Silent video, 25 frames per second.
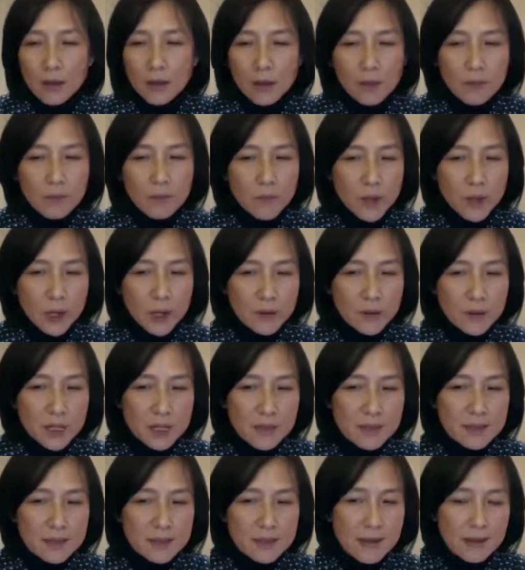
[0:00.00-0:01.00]
And
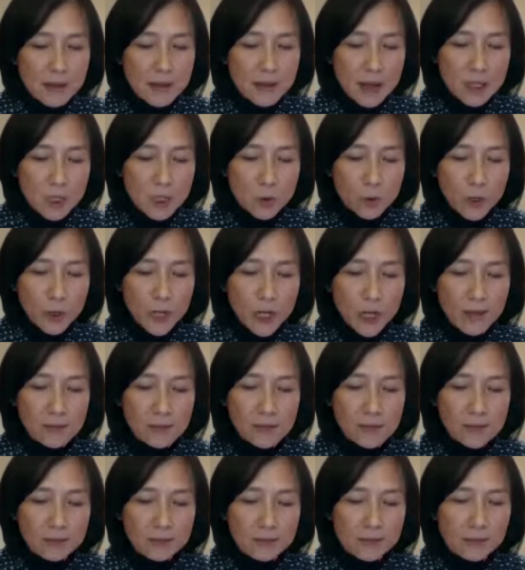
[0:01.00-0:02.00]
parents as
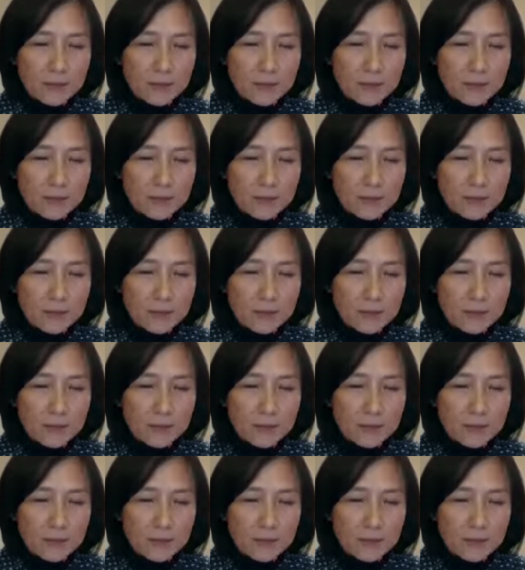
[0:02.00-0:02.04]
well.